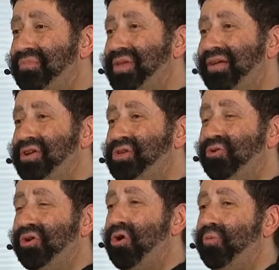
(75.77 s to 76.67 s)
and every
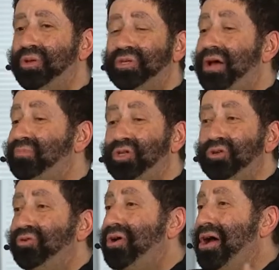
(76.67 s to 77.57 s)
door opens up
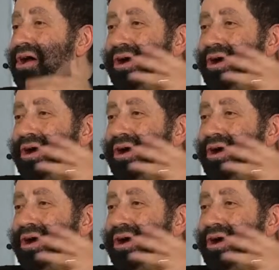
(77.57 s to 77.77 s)
to